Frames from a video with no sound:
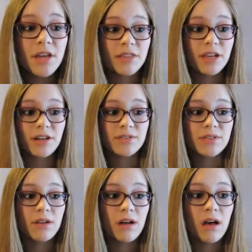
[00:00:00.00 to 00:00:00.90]

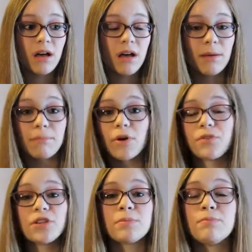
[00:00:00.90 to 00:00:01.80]
There's
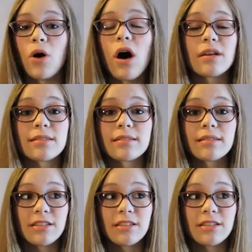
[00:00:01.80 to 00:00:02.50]
Murphy's boss